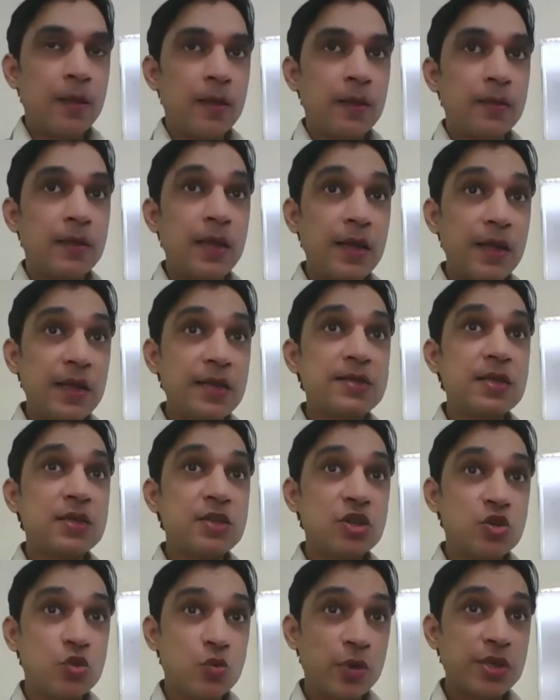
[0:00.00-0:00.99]
There is a
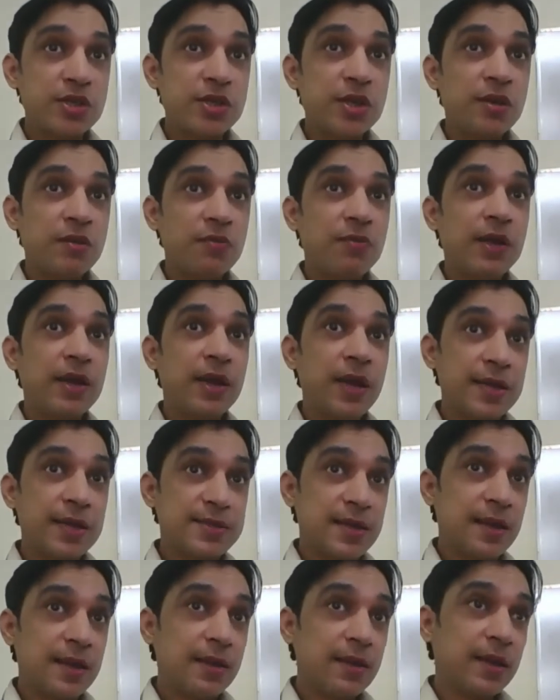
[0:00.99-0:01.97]
situation when a
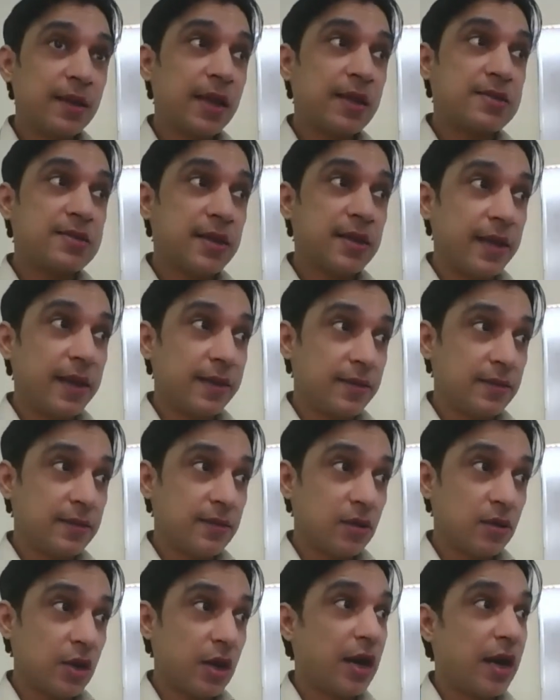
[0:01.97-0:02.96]
cell can select
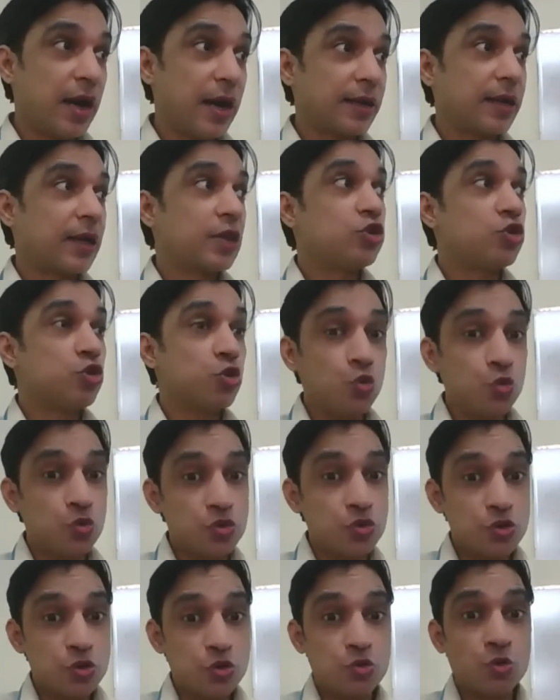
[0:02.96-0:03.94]
and can
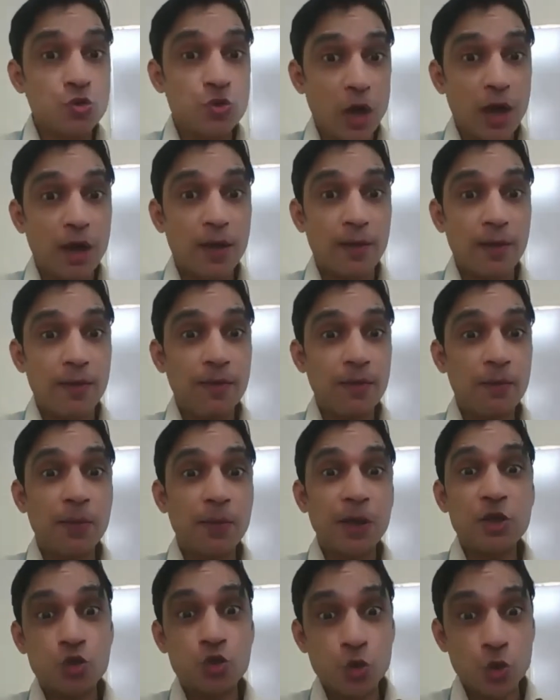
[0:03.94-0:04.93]
choose to die
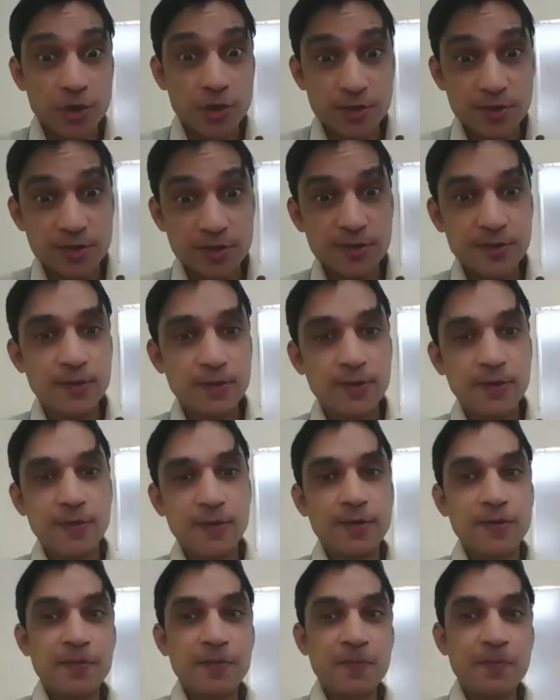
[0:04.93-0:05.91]
by choice,
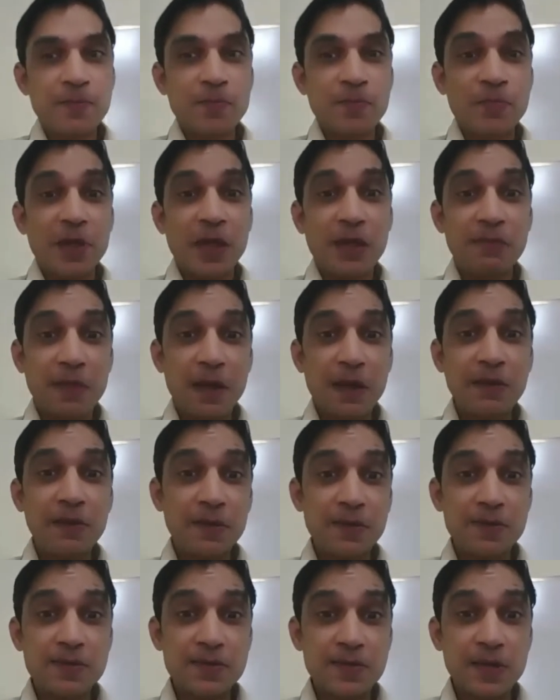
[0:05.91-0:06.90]
and
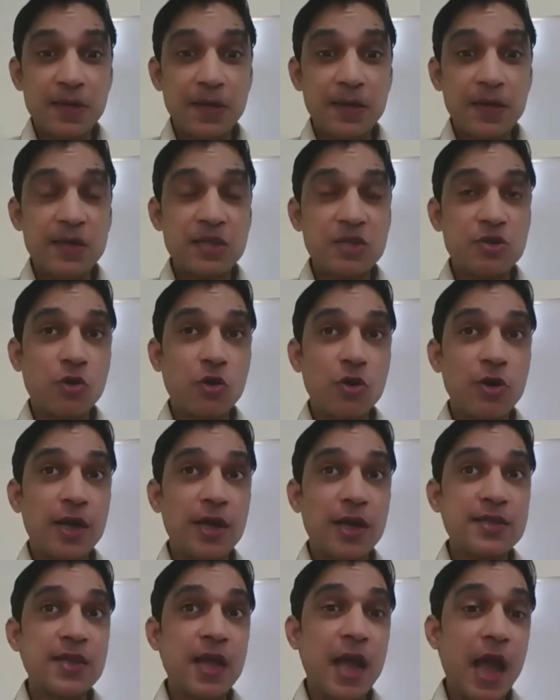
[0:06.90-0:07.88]
that state is called
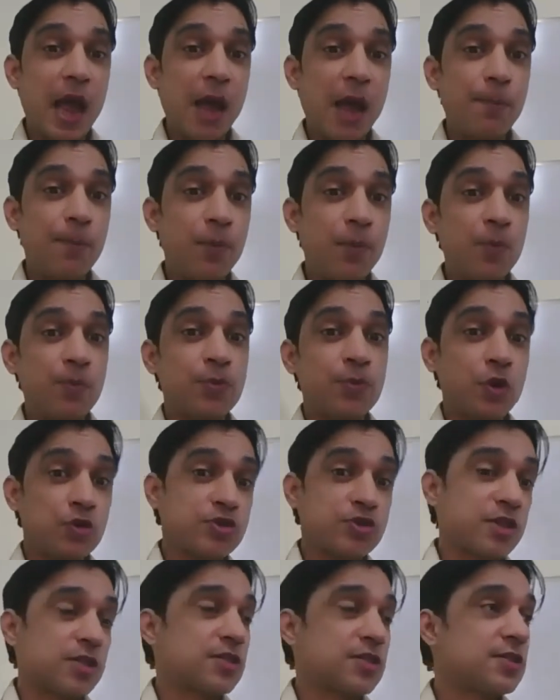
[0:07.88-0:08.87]
as
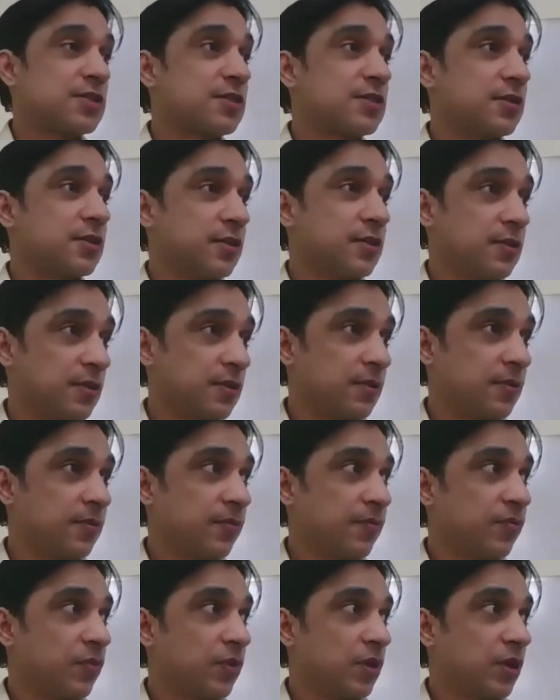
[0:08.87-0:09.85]
apoptosis.
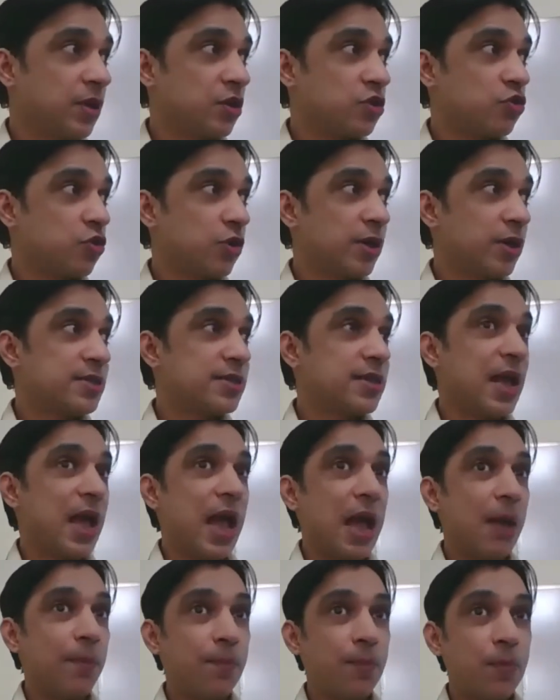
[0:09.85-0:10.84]
It's called as
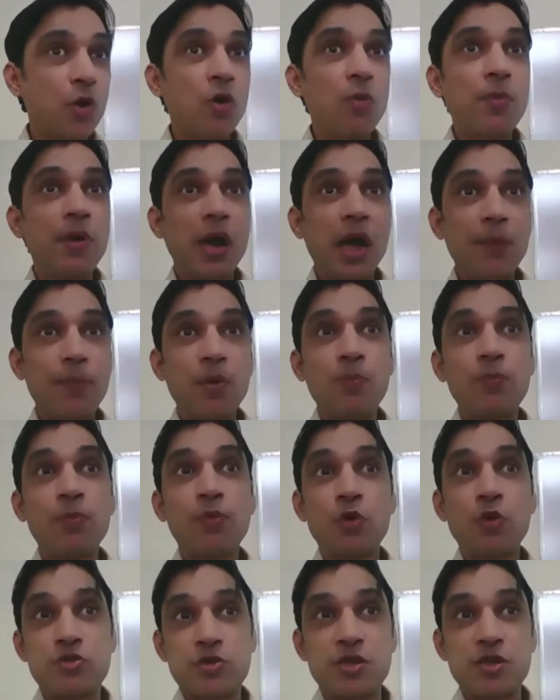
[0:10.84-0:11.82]

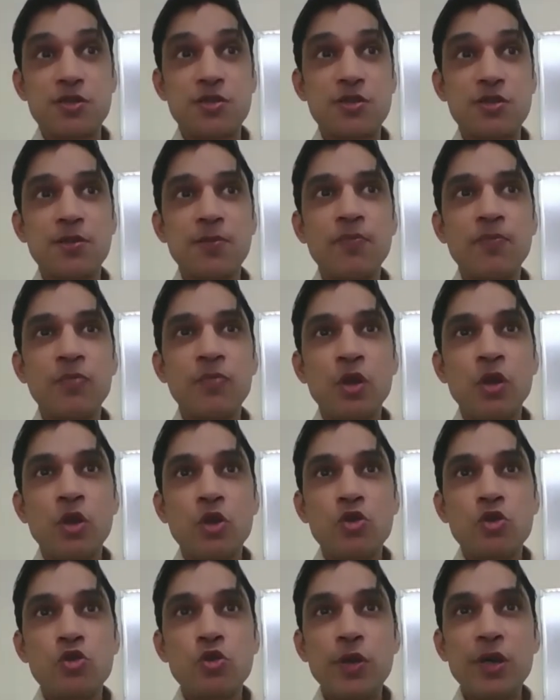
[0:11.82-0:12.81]
apoptosis.
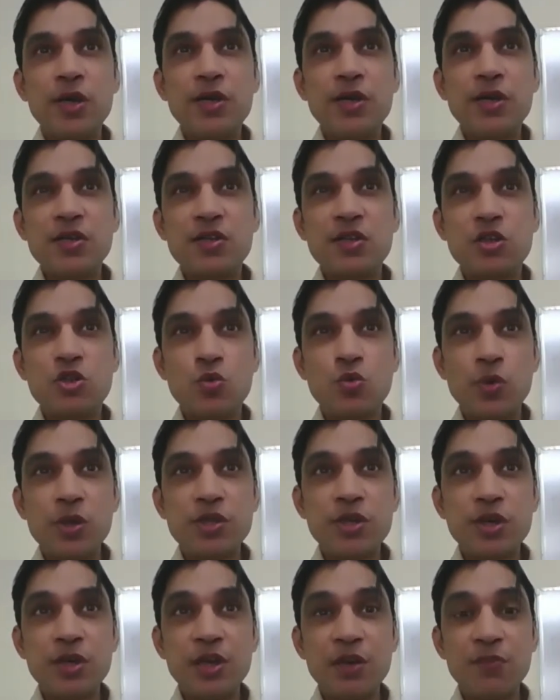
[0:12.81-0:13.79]
So it's a
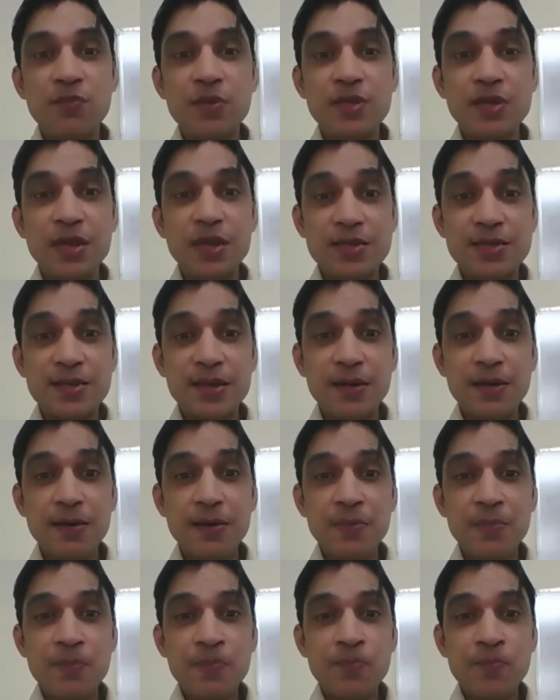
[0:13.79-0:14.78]
situation in which a cell